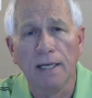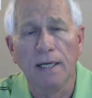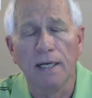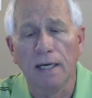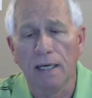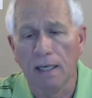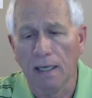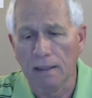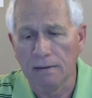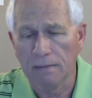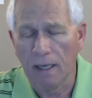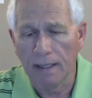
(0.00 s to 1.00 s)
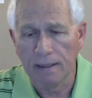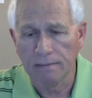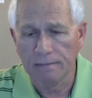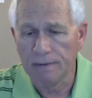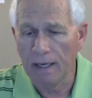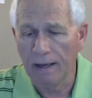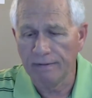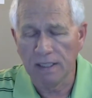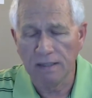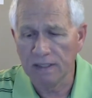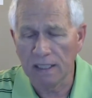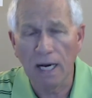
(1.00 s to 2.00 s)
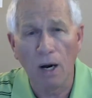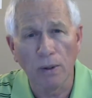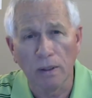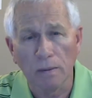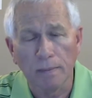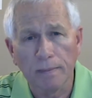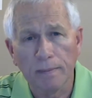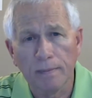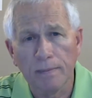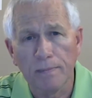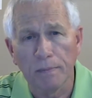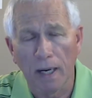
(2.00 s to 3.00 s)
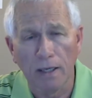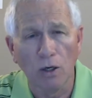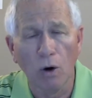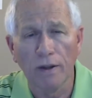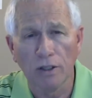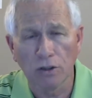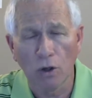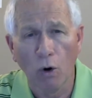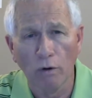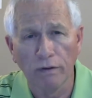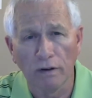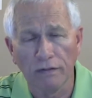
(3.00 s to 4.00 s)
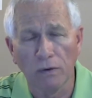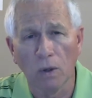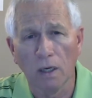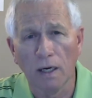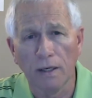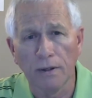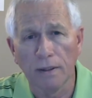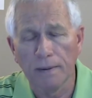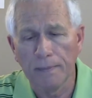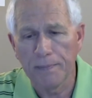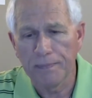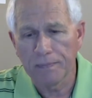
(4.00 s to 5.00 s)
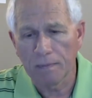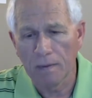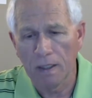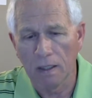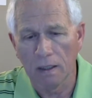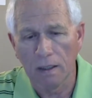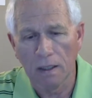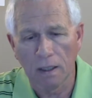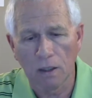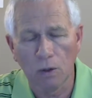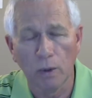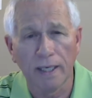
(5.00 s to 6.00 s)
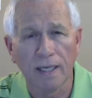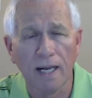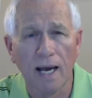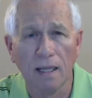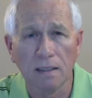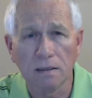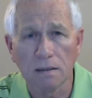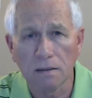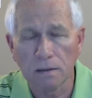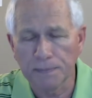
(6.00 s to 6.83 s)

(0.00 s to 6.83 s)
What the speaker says: I haven't even counted them, but I know there's over 400 in a quick analysis.